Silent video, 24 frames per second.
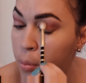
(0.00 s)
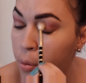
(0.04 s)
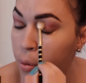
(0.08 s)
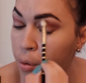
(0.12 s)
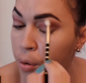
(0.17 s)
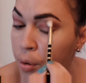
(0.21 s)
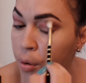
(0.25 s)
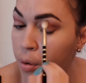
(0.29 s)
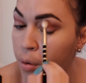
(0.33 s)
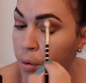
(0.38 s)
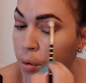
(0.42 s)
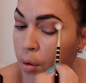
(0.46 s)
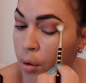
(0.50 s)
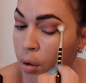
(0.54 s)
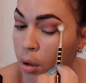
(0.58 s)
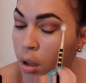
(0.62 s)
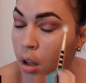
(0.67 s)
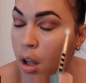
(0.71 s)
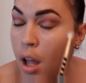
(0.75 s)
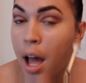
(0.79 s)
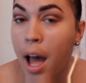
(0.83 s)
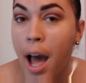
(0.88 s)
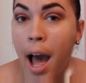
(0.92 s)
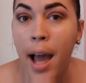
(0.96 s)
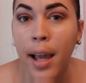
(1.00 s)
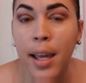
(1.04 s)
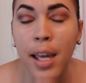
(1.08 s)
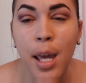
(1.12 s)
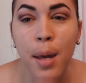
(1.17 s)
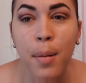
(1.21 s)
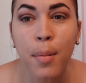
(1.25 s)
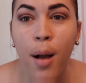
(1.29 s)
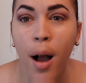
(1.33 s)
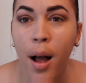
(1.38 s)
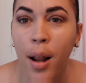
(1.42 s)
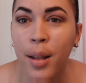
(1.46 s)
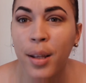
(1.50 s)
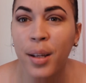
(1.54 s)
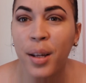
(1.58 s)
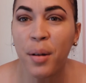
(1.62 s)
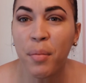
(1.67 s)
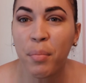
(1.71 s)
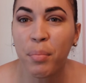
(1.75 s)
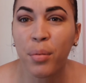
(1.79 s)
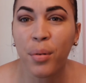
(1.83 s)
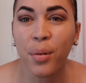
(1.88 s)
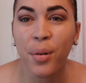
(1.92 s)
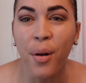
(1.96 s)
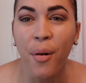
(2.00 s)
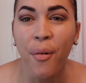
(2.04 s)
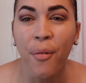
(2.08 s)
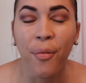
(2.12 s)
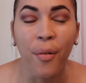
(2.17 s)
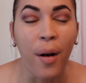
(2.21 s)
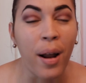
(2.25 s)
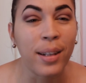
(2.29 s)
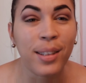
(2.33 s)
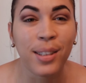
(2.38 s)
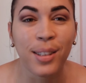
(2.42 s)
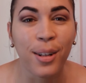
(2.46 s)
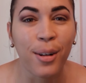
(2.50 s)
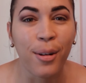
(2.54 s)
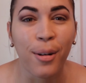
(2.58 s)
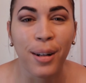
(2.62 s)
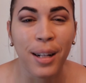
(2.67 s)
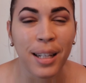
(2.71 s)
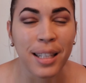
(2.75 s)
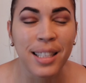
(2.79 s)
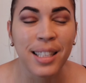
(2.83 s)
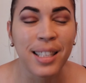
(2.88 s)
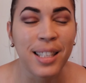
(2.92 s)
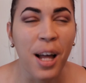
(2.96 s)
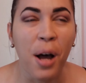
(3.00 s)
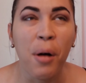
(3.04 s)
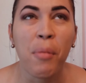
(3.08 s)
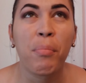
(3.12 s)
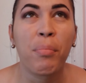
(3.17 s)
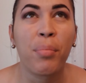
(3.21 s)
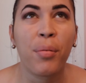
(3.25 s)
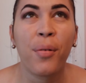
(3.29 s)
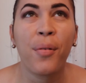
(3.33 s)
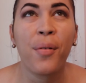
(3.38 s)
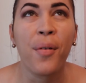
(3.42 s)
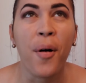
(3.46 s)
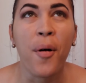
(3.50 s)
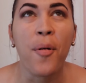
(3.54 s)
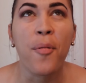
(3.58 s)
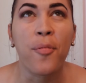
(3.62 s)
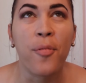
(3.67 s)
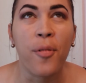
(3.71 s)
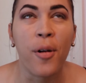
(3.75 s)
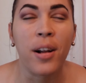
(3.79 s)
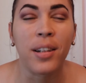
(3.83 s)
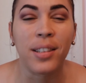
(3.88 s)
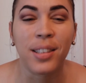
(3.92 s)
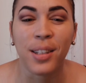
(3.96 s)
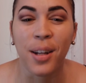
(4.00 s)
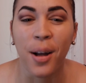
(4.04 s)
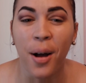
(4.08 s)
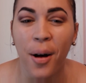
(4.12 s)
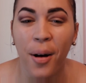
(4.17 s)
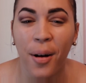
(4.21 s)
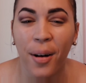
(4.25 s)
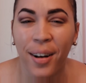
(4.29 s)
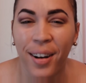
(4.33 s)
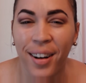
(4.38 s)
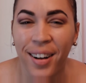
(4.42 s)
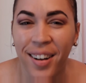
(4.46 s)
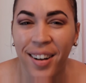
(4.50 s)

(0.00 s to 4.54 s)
Bruno. I keep calling it Bruno Fresco and it's not Bruno Fresco.